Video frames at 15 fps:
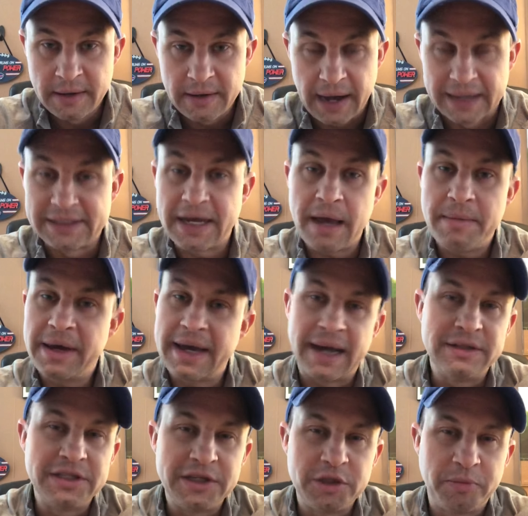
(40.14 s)
Isaiah
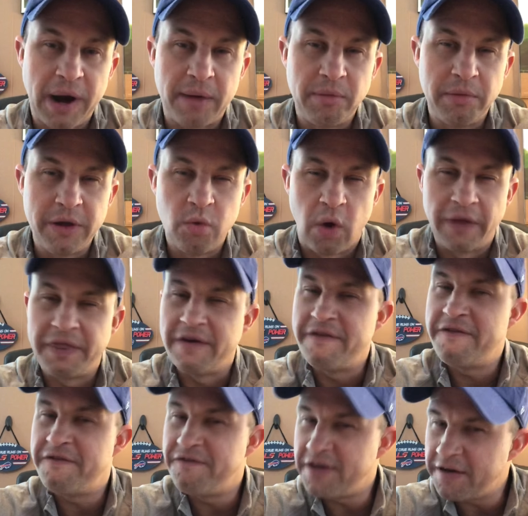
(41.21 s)
McKenzie is probably, what, the
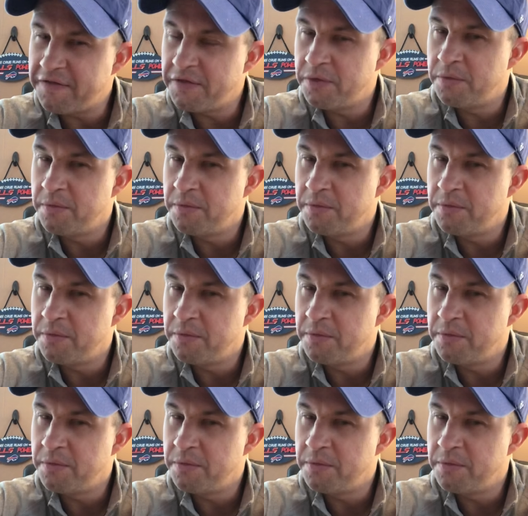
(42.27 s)
5th